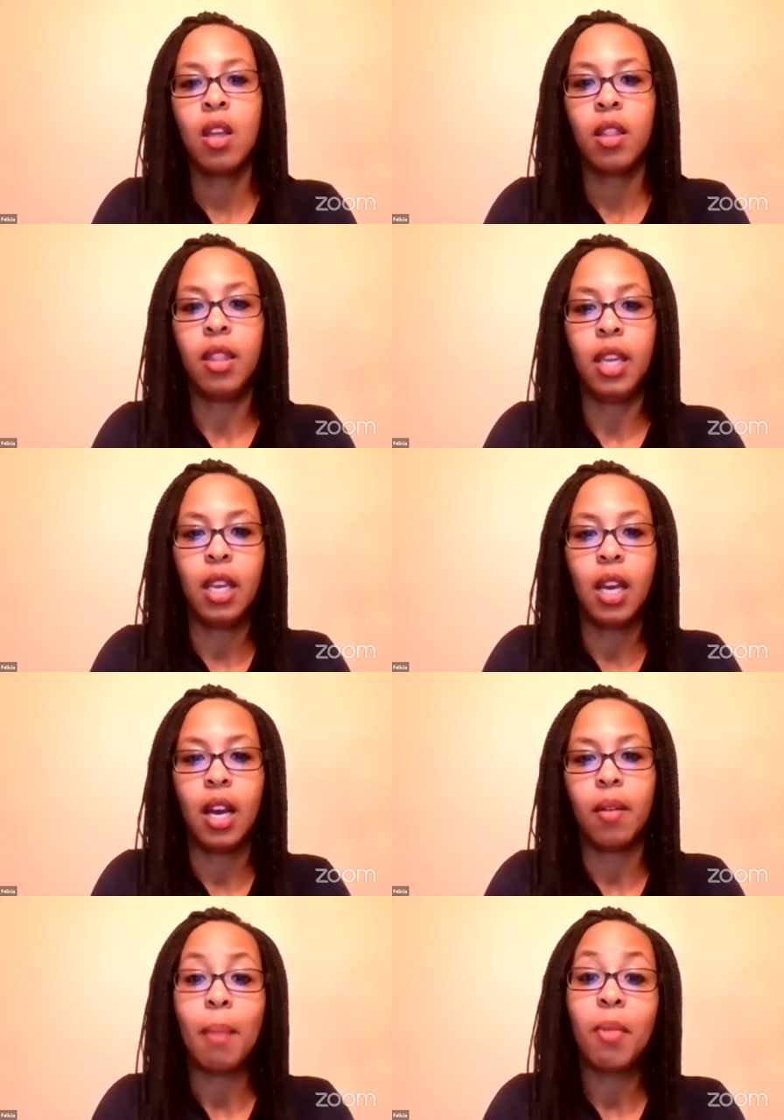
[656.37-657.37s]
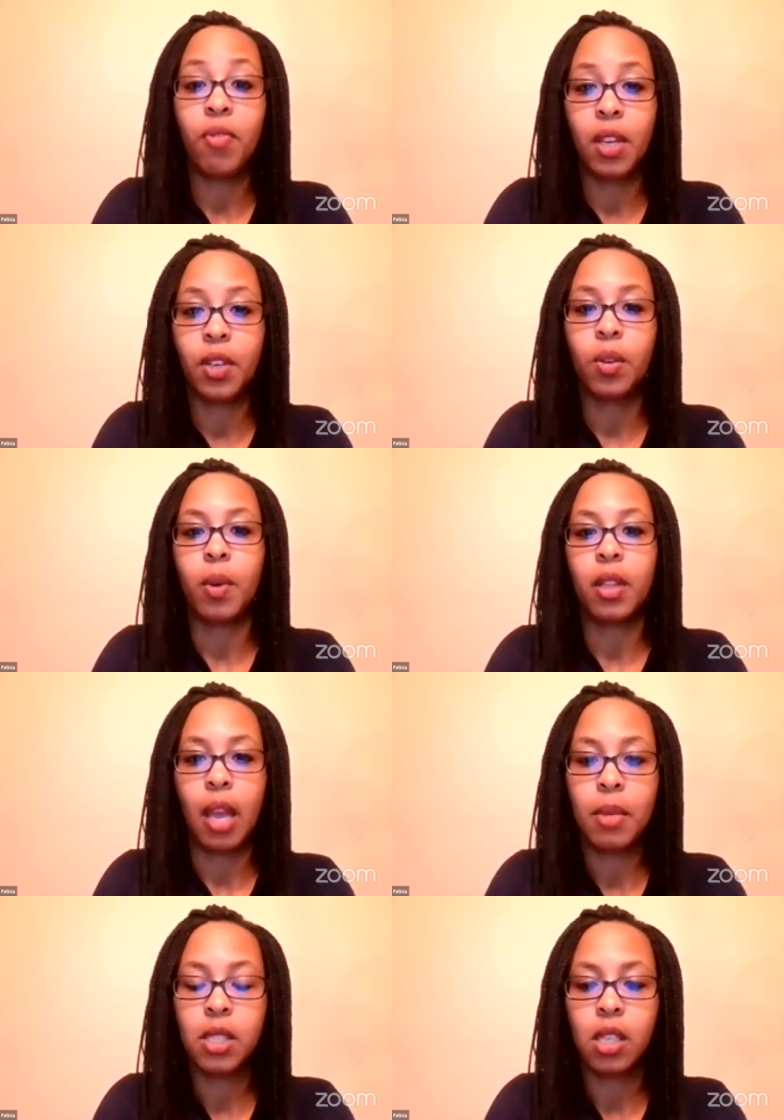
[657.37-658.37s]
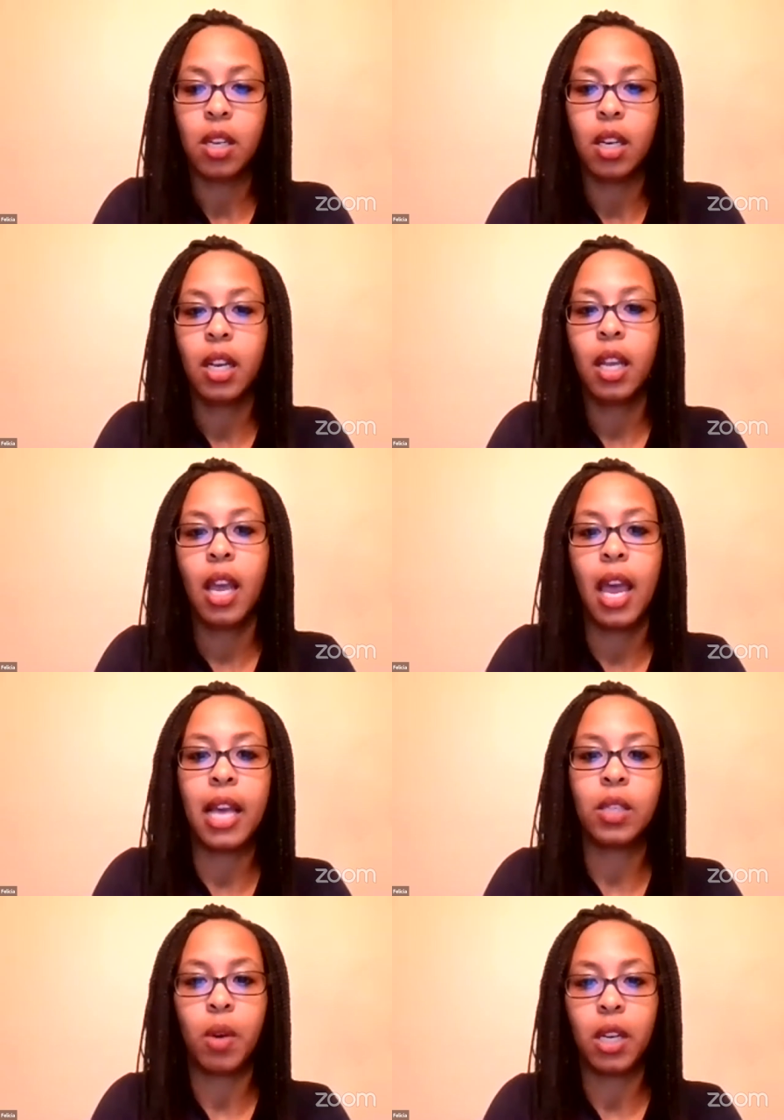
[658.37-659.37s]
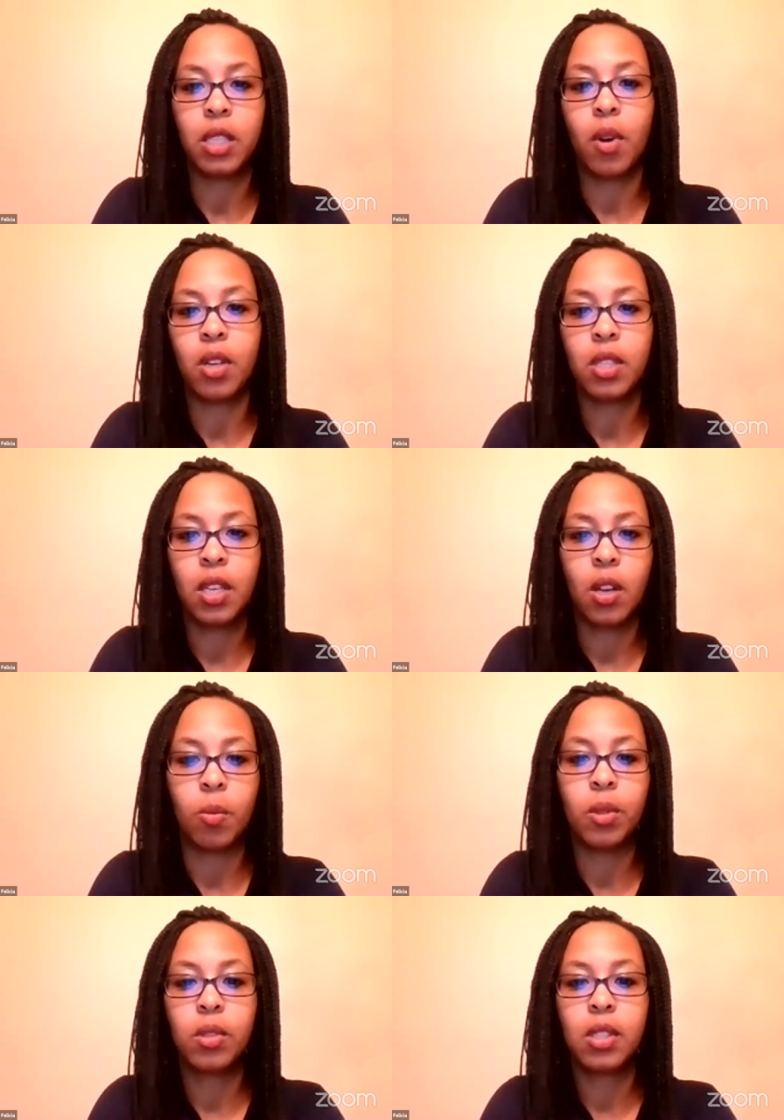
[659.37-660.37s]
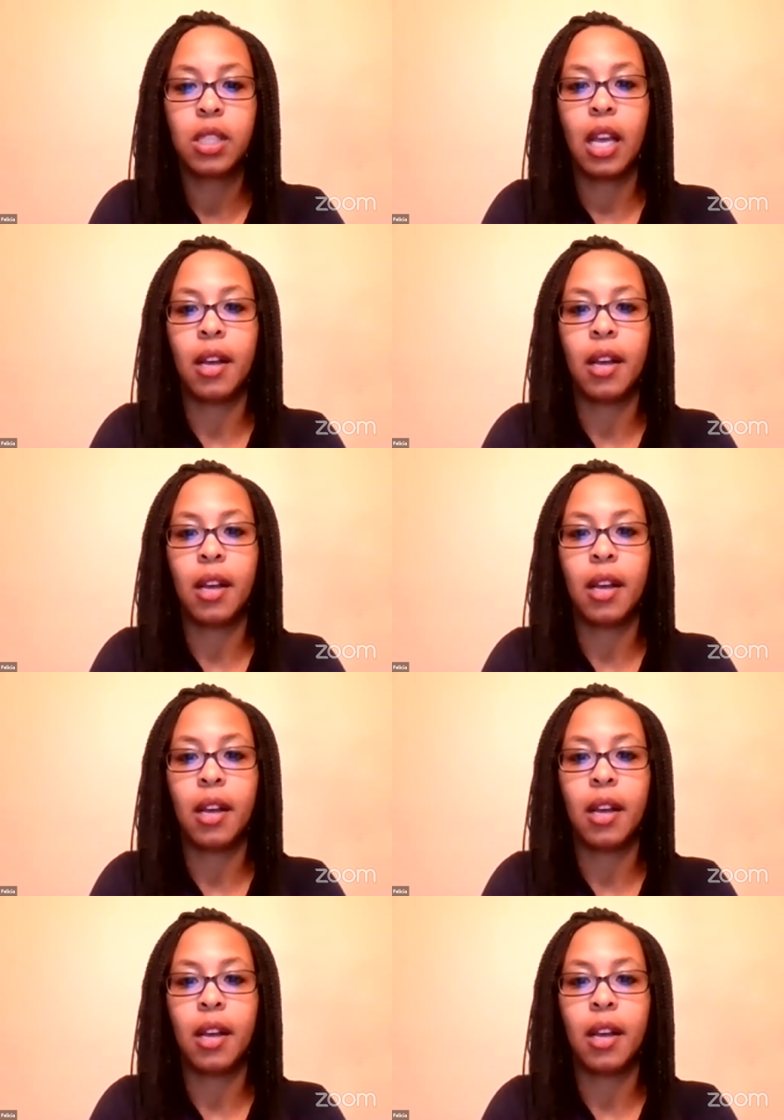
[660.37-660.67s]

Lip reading: I'm a vendor with Amazon as well as Barnes and Nobles.